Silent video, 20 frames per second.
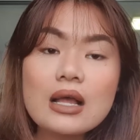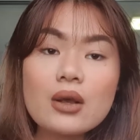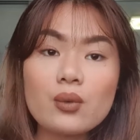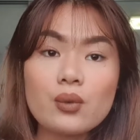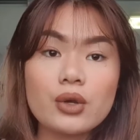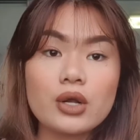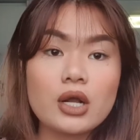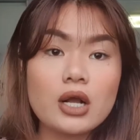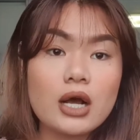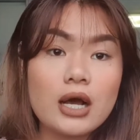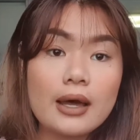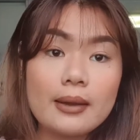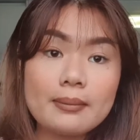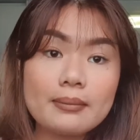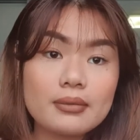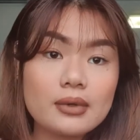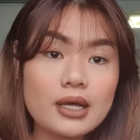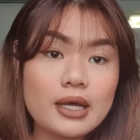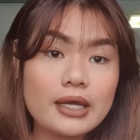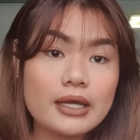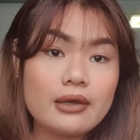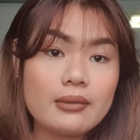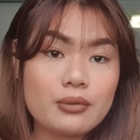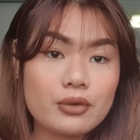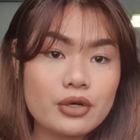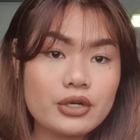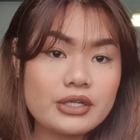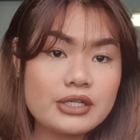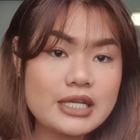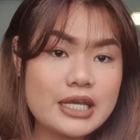We can't buy a
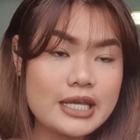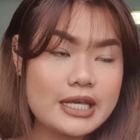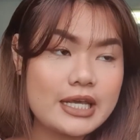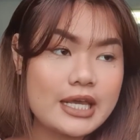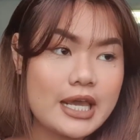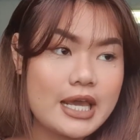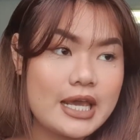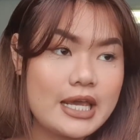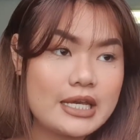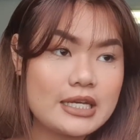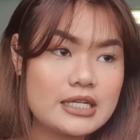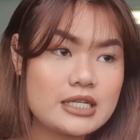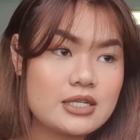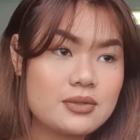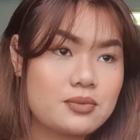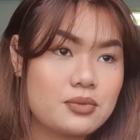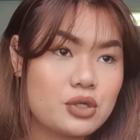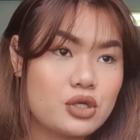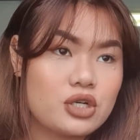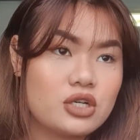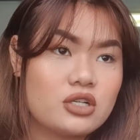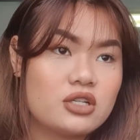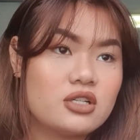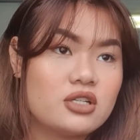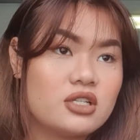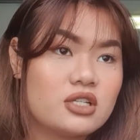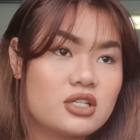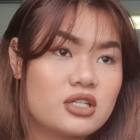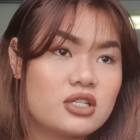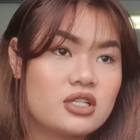birthday cake
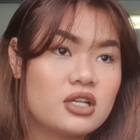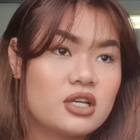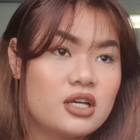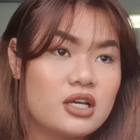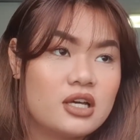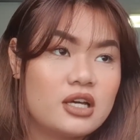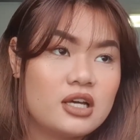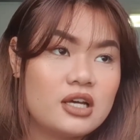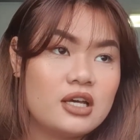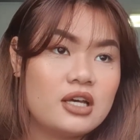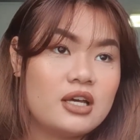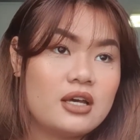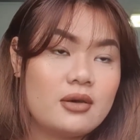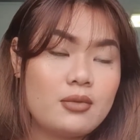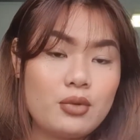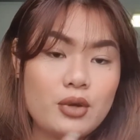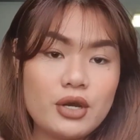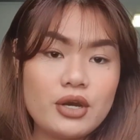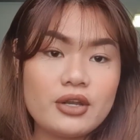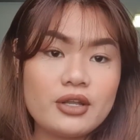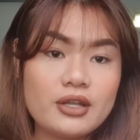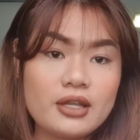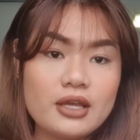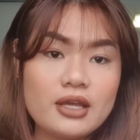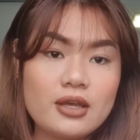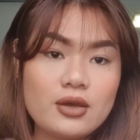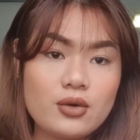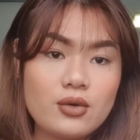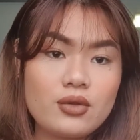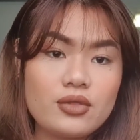because
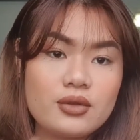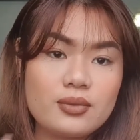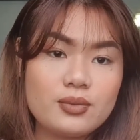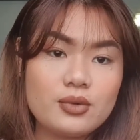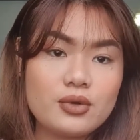apparently all the